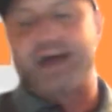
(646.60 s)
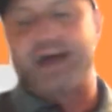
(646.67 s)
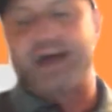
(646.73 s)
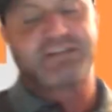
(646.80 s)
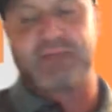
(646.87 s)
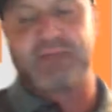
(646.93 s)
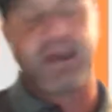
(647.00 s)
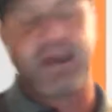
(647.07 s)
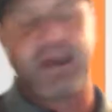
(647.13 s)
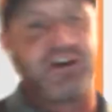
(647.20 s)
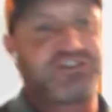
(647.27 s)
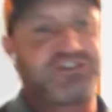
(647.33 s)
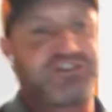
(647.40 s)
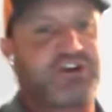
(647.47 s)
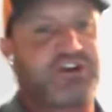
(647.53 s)
ask them again, are you
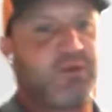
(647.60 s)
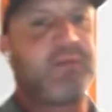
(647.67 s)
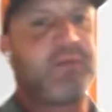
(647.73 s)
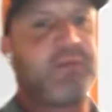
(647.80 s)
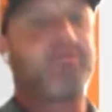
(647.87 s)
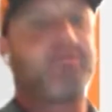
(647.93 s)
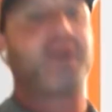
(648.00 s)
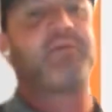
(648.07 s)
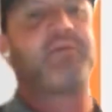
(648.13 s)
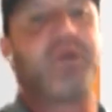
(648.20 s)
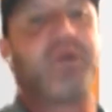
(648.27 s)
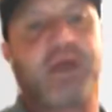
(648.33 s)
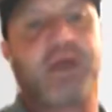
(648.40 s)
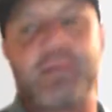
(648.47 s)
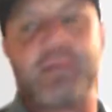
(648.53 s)
sure you want to be part of my
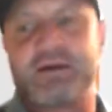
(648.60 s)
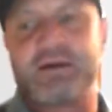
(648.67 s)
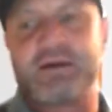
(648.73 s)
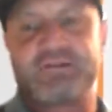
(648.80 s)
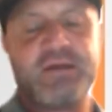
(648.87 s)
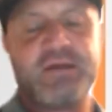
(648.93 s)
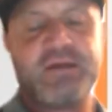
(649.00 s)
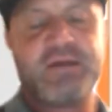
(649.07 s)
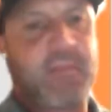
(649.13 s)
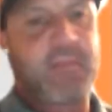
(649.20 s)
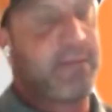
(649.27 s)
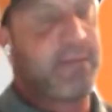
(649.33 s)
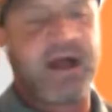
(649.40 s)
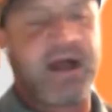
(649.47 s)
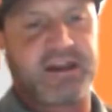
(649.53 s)
program? Because
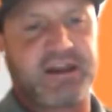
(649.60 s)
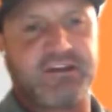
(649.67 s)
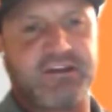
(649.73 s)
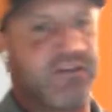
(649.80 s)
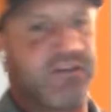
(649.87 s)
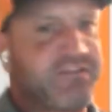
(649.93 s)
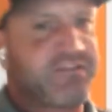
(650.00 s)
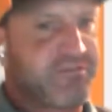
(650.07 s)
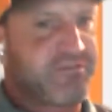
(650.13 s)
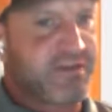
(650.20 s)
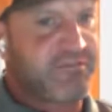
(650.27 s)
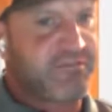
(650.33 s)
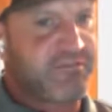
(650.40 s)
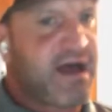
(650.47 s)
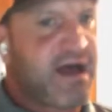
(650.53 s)
I'm not going to do this
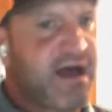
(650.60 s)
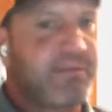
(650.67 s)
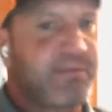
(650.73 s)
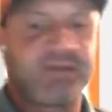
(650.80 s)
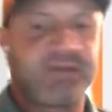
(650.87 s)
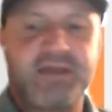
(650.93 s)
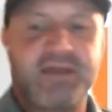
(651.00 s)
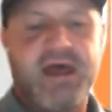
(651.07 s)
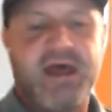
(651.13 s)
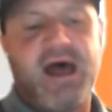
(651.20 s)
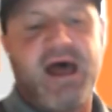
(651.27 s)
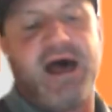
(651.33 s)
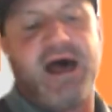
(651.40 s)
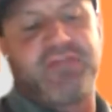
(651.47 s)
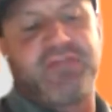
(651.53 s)
if not, because
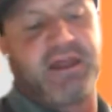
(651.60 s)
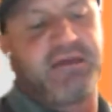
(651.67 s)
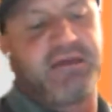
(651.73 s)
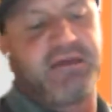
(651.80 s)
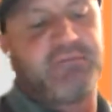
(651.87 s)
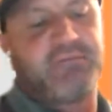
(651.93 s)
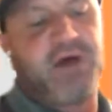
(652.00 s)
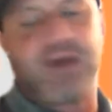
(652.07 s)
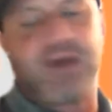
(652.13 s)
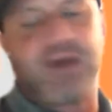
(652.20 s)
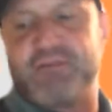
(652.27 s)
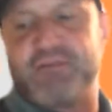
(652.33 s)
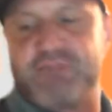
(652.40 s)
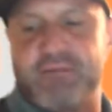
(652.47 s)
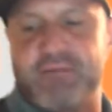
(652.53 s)
I think part of
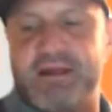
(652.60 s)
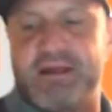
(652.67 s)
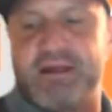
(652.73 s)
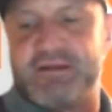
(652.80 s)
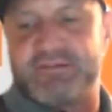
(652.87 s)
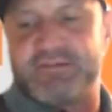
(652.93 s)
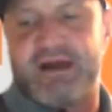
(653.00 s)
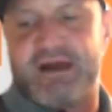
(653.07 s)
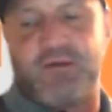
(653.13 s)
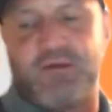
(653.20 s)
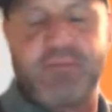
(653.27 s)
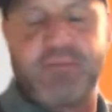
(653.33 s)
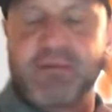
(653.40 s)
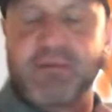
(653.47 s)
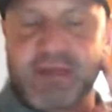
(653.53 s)
it for me is I
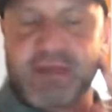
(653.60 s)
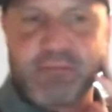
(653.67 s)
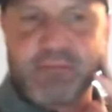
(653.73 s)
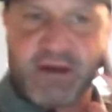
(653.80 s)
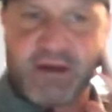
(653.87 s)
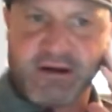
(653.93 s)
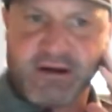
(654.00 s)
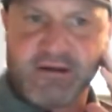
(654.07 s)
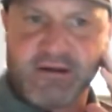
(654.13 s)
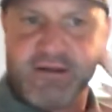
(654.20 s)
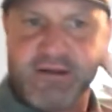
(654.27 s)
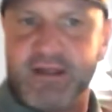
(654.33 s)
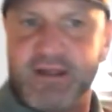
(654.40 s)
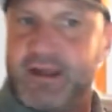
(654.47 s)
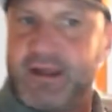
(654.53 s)
want people to get better.
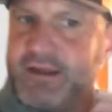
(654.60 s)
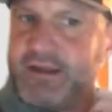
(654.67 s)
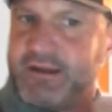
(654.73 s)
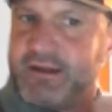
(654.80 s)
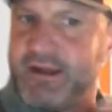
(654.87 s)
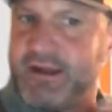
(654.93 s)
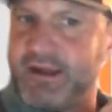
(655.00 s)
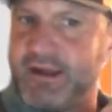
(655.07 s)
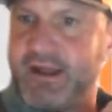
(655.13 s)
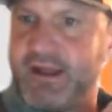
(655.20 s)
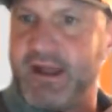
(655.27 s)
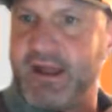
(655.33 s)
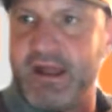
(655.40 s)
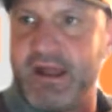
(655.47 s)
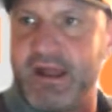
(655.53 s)
And
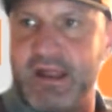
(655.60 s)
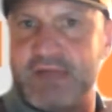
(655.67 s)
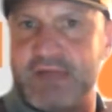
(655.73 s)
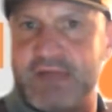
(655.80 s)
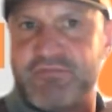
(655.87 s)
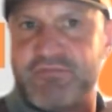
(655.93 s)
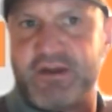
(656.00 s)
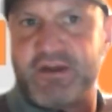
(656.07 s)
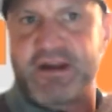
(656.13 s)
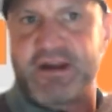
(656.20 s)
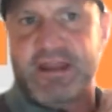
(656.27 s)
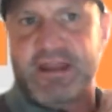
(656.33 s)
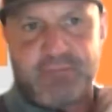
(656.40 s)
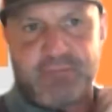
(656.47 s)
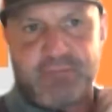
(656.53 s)
if they're going to
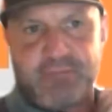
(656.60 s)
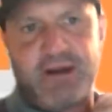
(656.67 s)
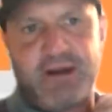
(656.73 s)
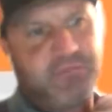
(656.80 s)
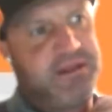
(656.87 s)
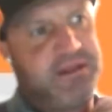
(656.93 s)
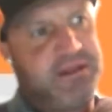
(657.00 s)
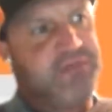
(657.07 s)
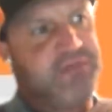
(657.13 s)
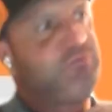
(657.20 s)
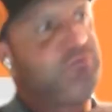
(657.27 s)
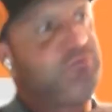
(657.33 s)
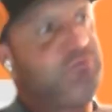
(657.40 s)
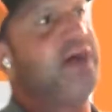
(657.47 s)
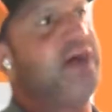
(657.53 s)
get better, I believe
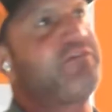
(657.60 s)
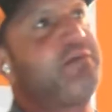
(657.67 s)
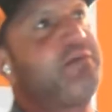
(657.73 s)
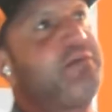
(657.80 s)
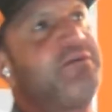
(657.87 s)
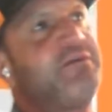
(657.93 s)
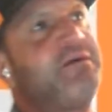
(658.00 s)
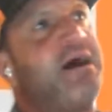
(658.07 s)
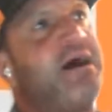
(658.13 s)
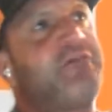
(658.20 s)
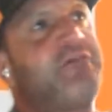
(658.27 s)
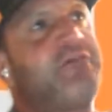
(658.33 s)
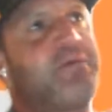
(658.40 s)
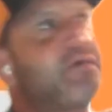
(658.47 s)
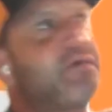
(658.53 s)
what I've come to
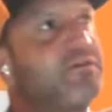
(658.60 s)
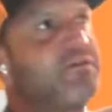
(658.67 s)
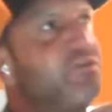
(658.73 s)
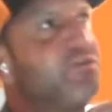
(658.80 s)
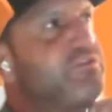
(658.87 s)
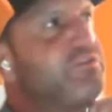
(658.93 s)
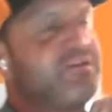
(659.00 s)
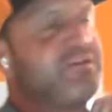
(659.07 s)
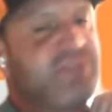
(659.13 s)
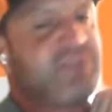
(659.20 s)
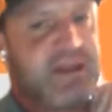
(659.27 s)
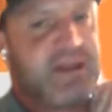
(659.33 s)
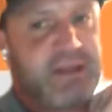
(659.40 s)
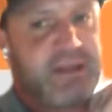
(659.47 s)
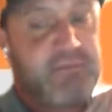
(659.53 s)
the conclusion is they
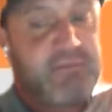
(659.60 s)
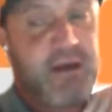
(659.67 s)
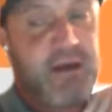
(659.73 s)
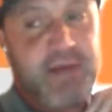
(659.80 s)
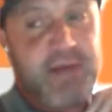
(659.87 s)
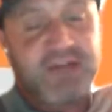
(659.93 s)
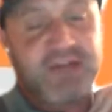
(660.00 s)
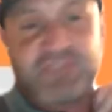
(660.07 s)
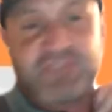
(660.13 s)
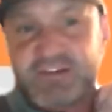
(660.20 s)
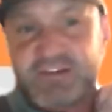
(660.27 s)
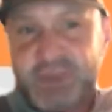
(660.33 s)
need about 6